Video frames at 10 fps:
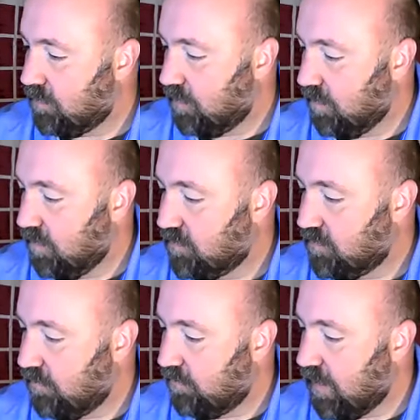
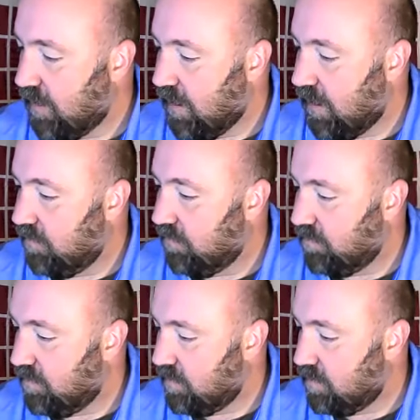
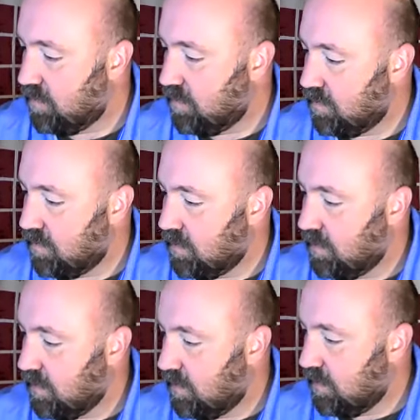
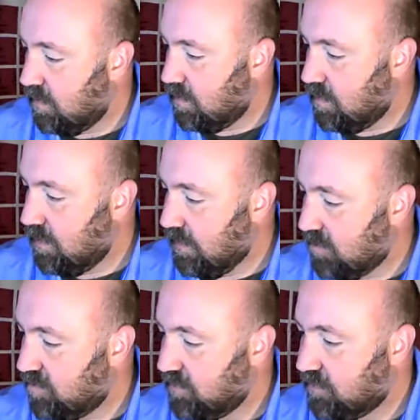
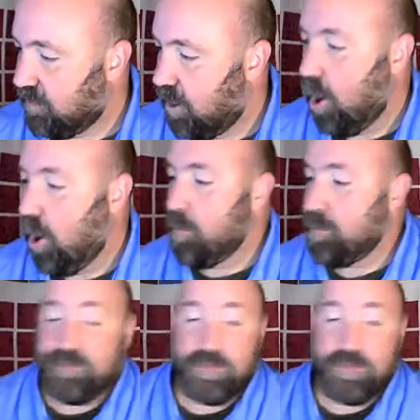C5H6O.